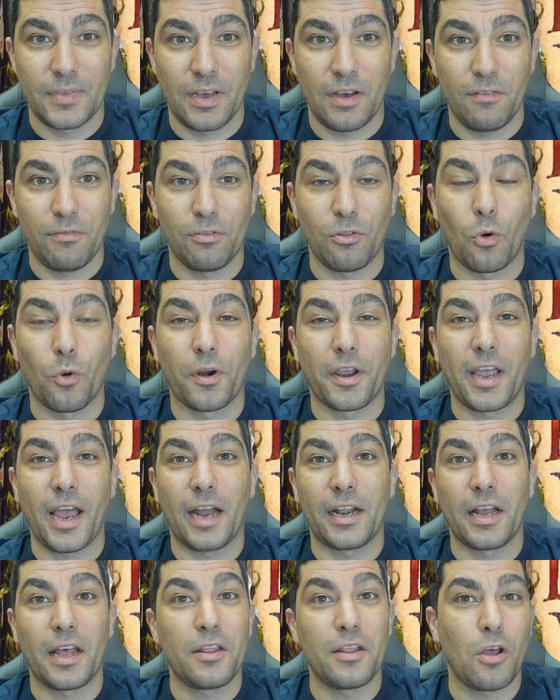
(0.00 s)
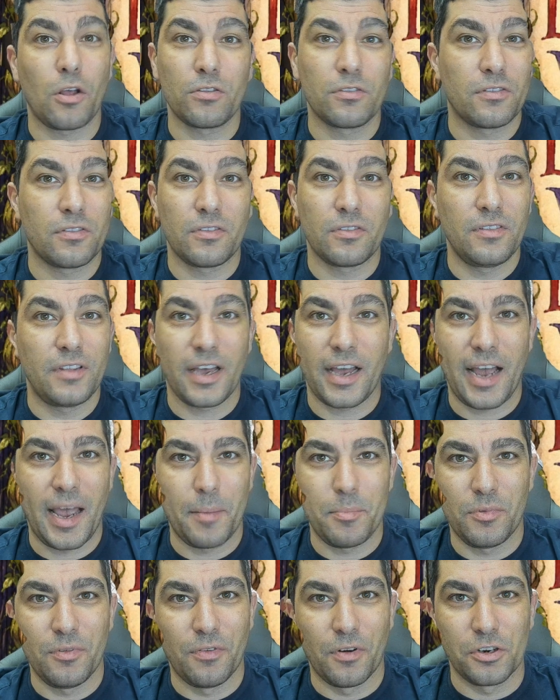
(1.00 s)
of Lorcana, not the
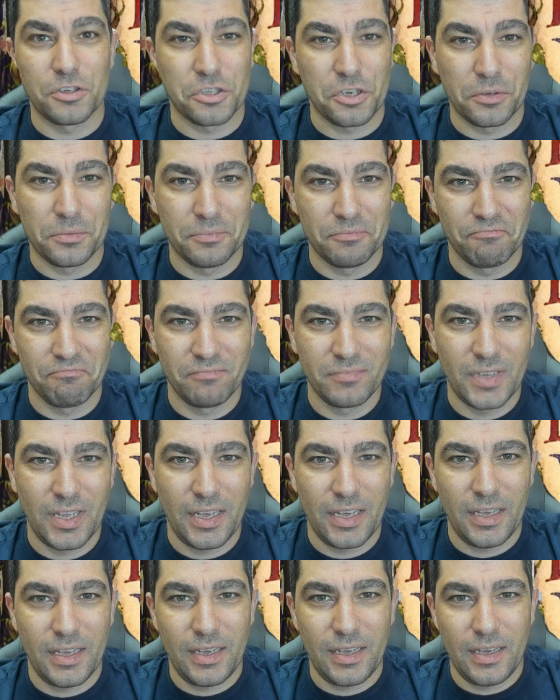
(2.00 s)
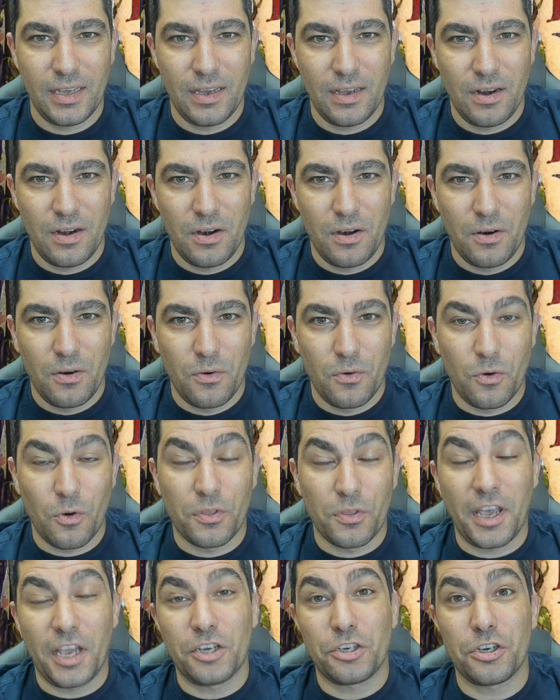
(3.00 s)
hyped version.
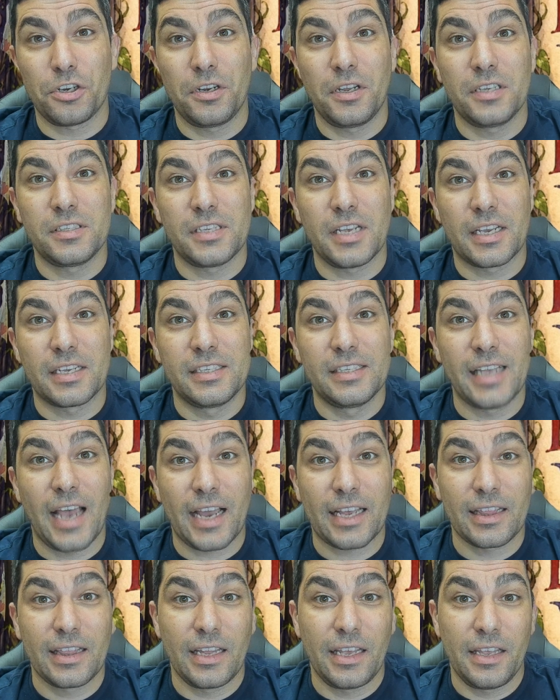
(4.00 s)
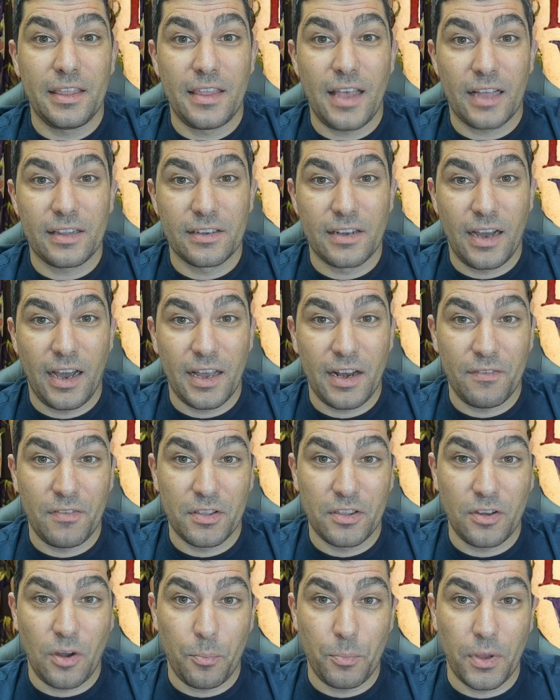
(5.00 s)
Rotation is exactly that kind of
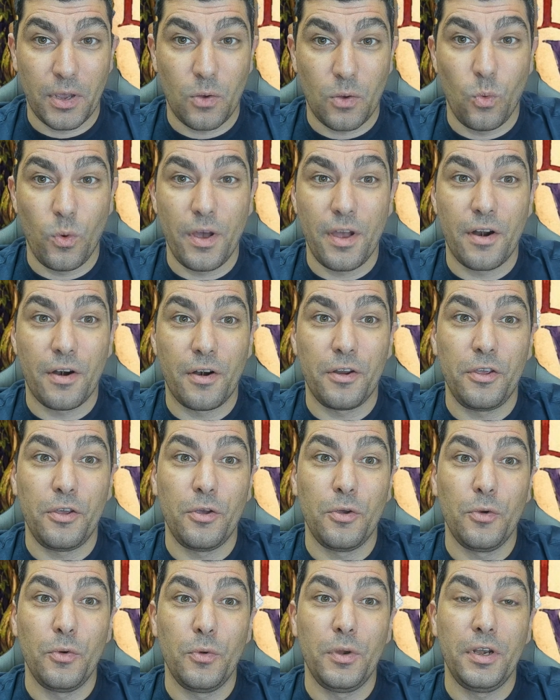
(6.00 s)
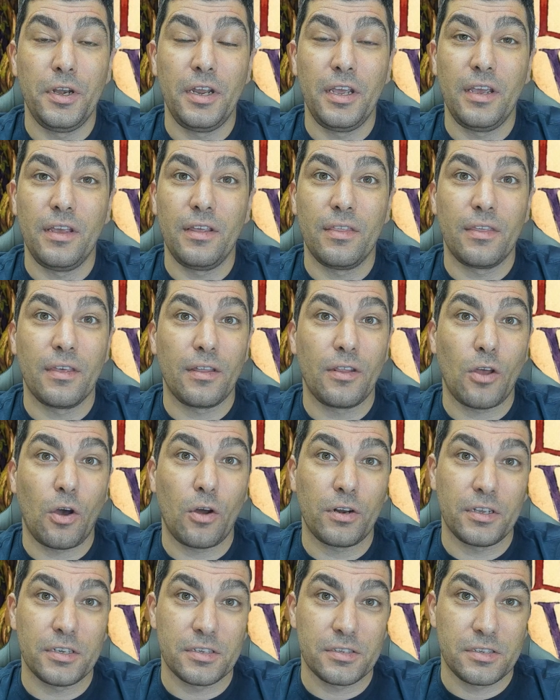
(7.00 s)
a topic where you need an
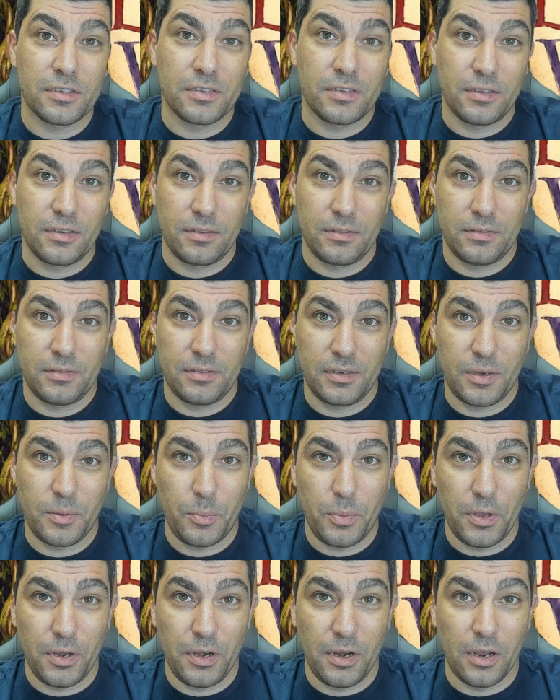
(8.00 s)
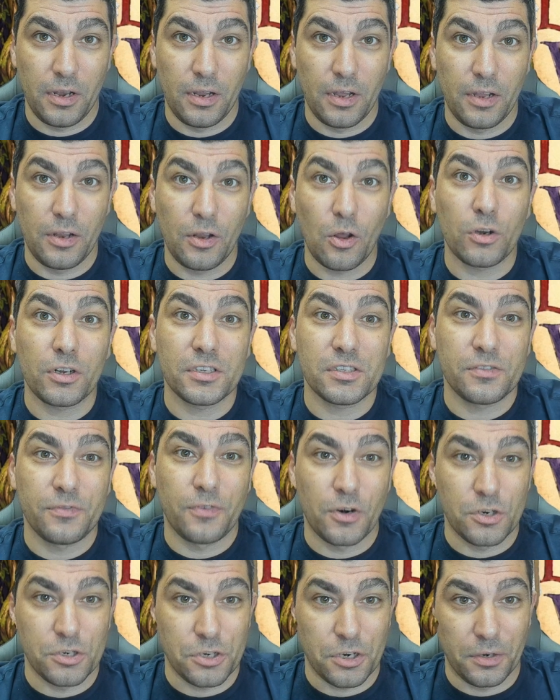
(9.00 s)
honest opinion, an honest
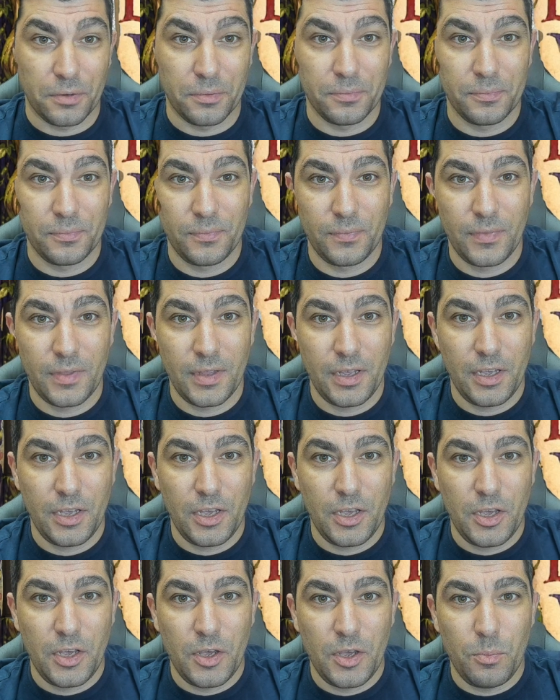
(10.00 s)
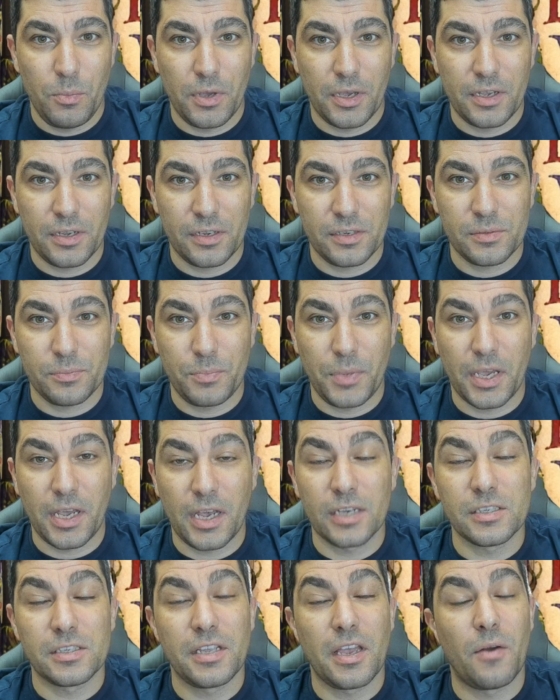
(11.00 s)
version,
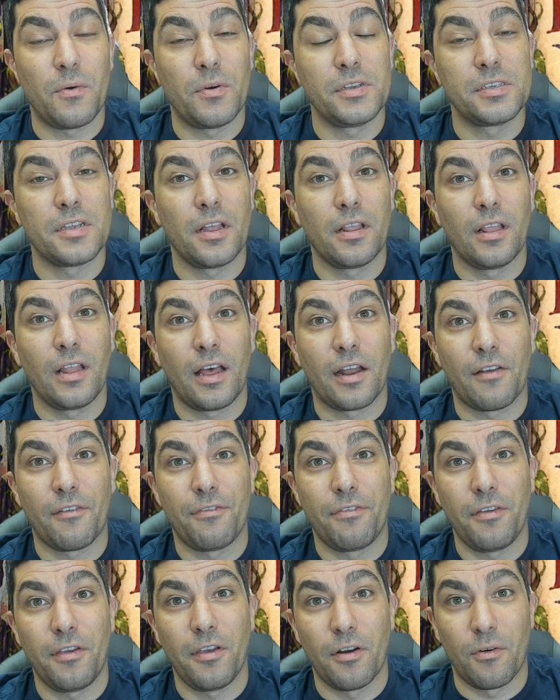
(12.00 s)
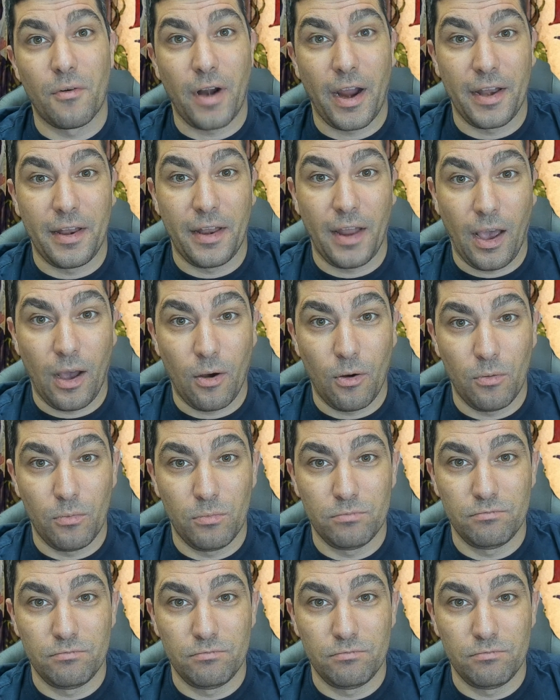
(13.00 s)
because there is a lot of fear right now.